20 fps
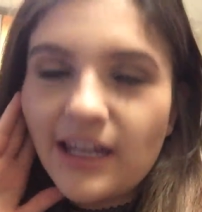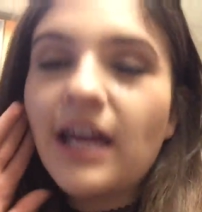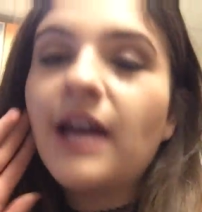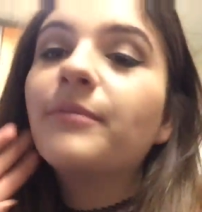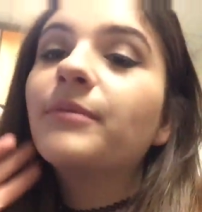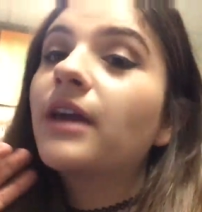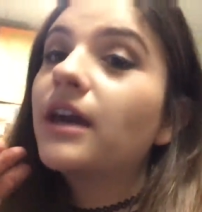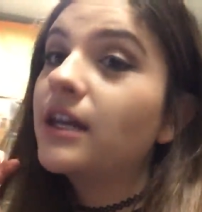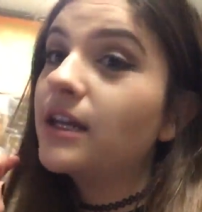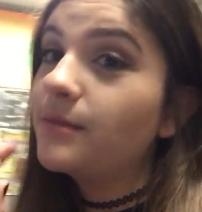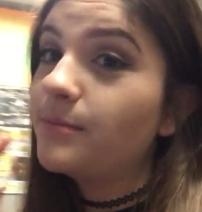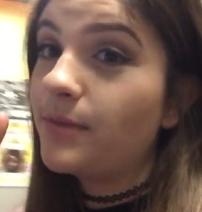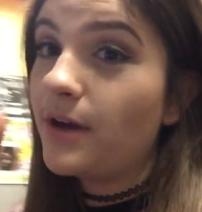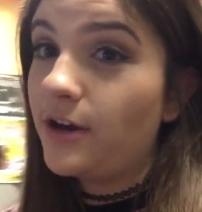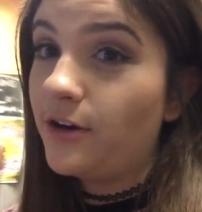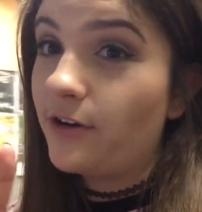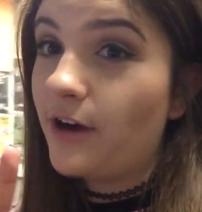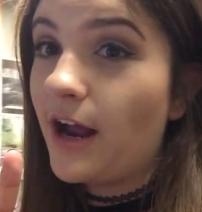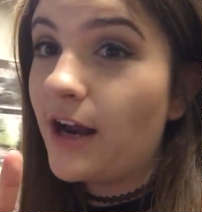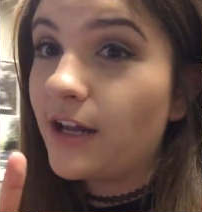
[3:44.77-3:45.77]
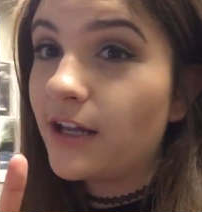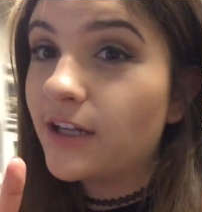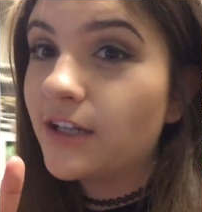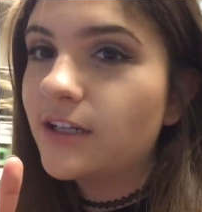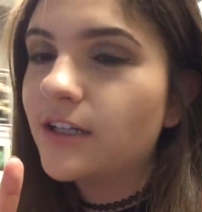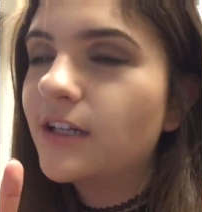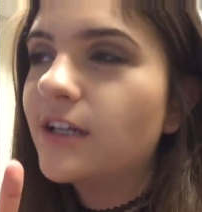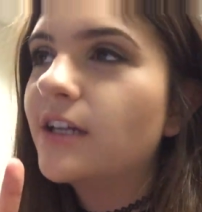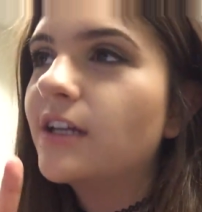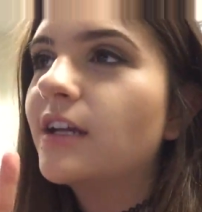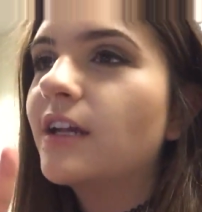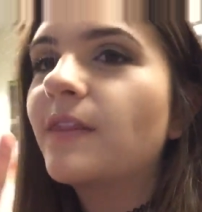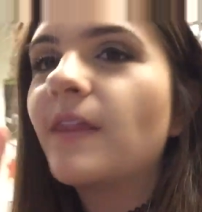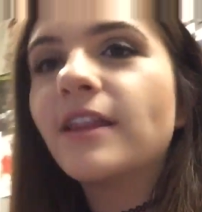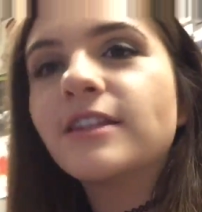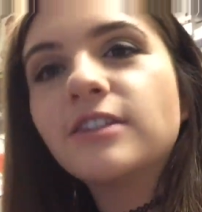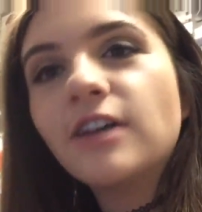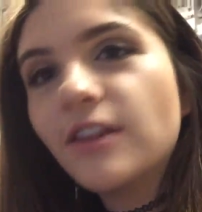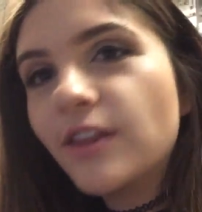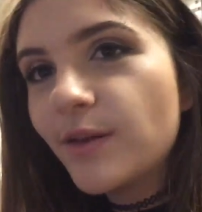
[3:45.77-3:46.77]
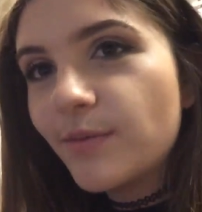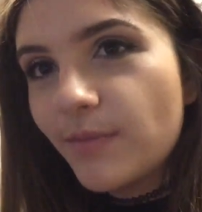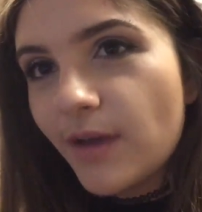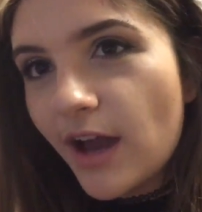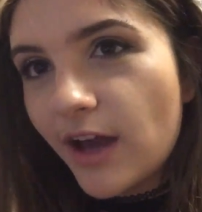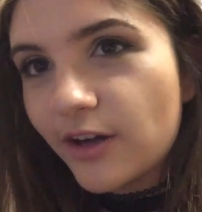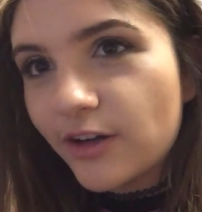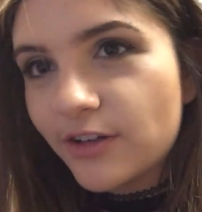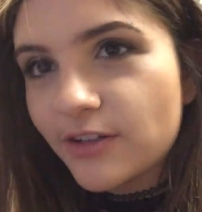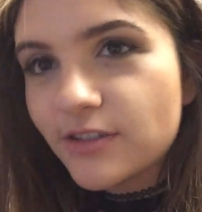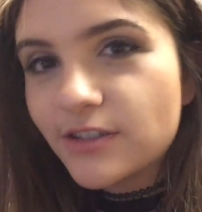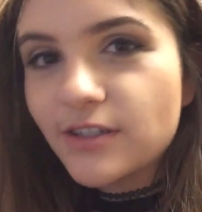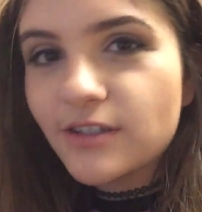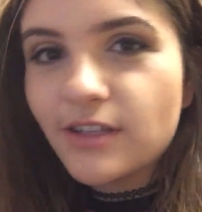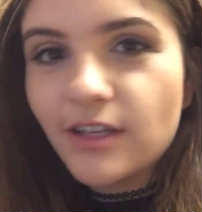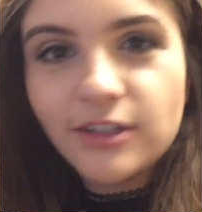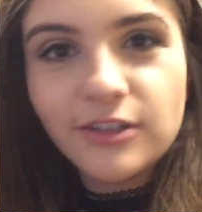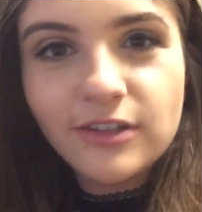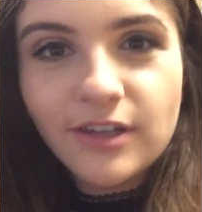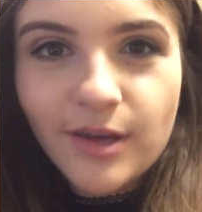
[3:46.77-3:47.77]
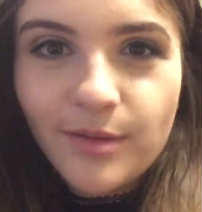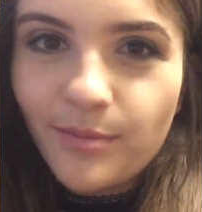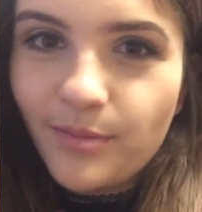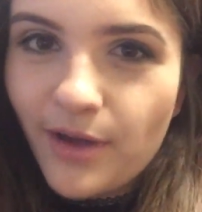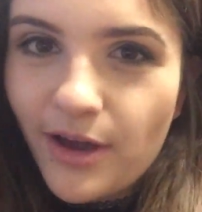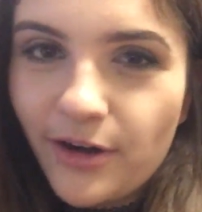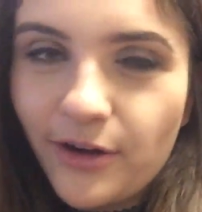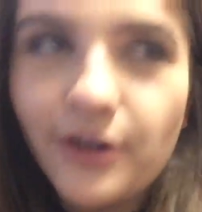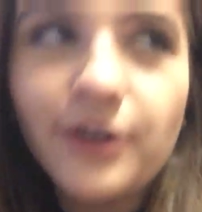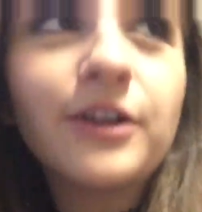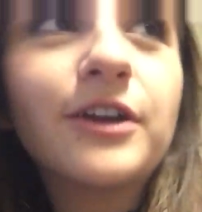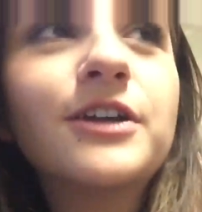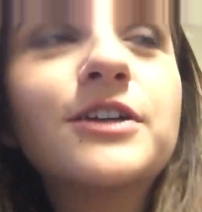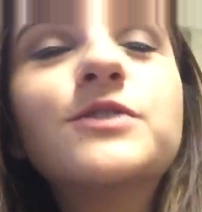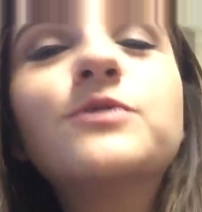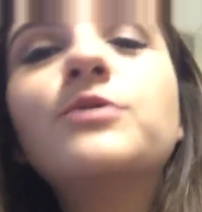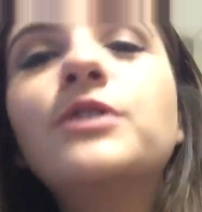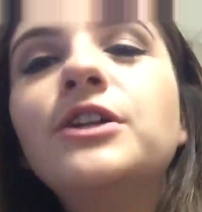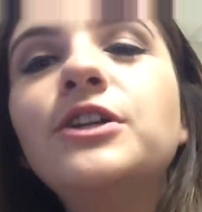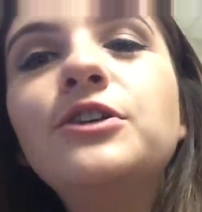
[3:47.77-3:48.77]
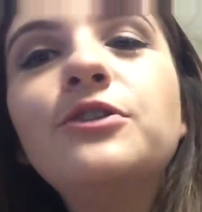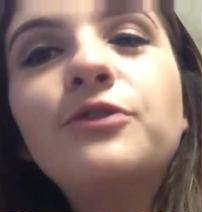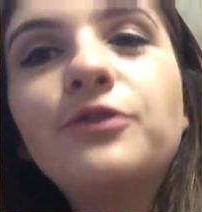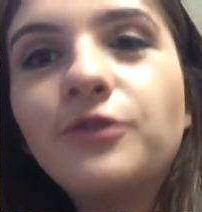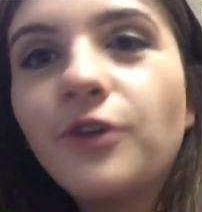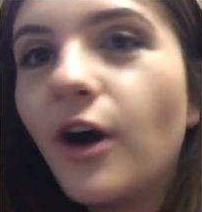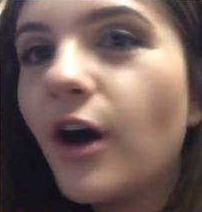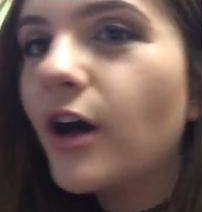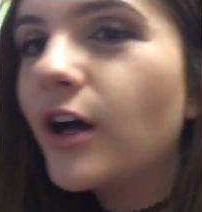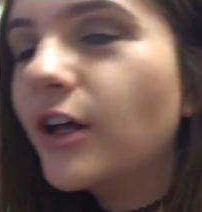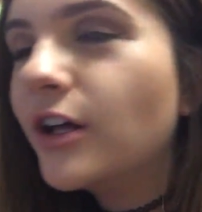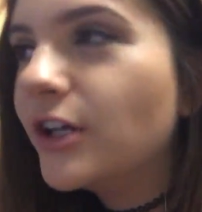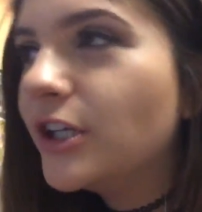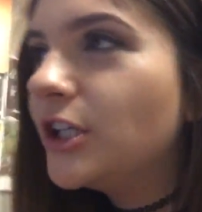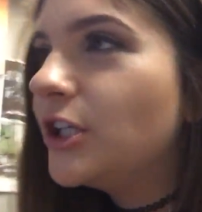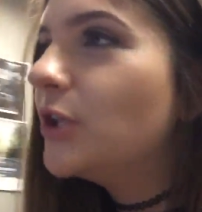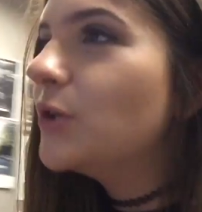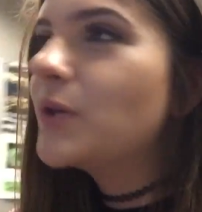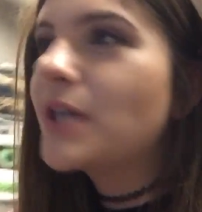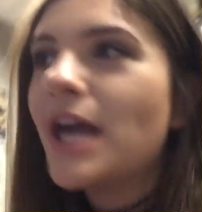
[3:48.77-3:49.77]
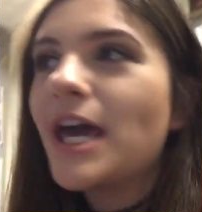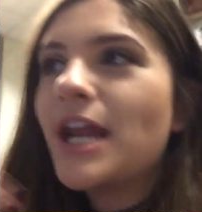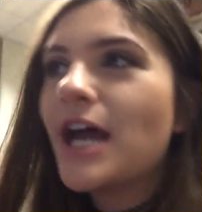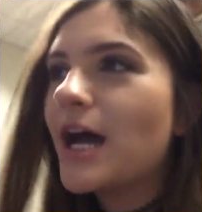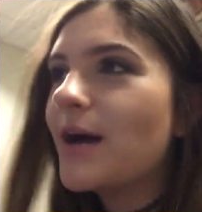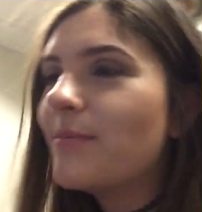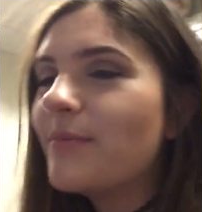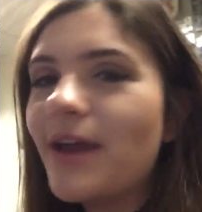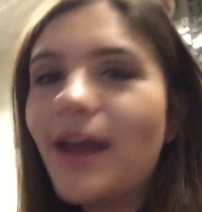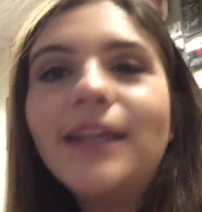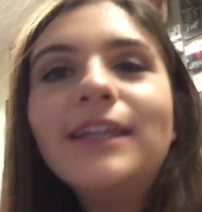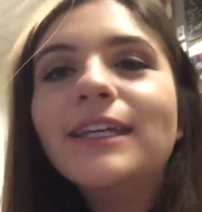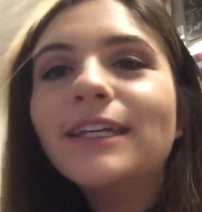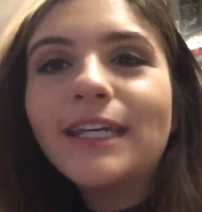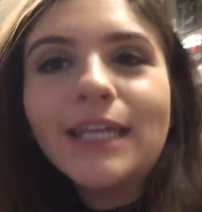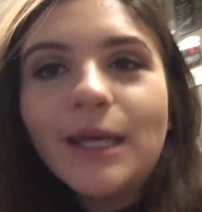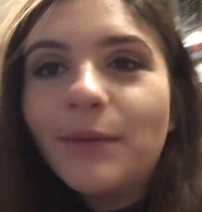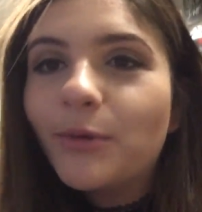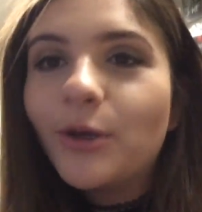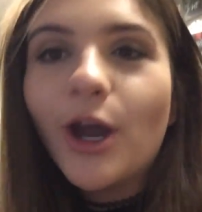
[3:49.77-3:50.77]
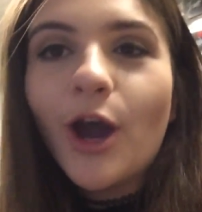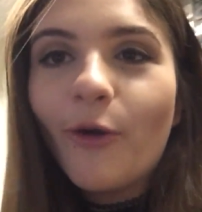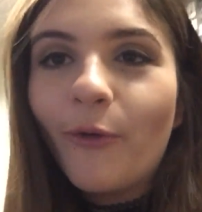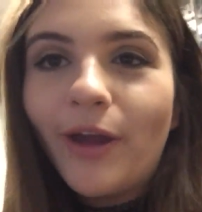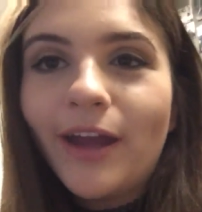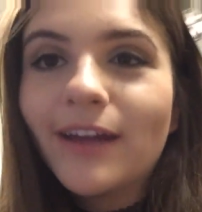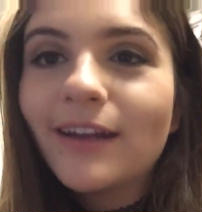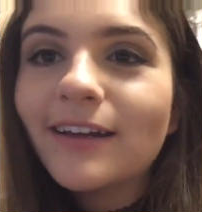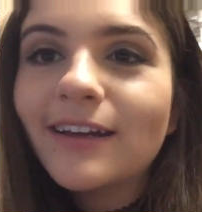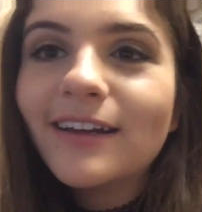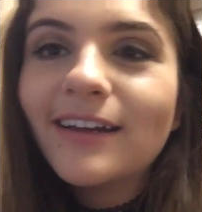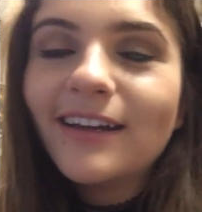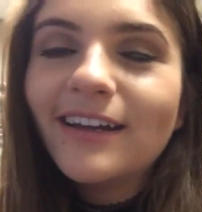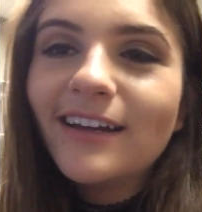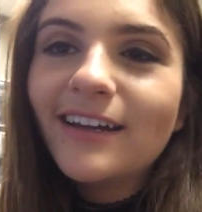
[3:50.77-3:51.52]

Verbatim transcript: I'm getting better at it, and that's all that matters, is that you get better, because when you fall you get up and you keep going.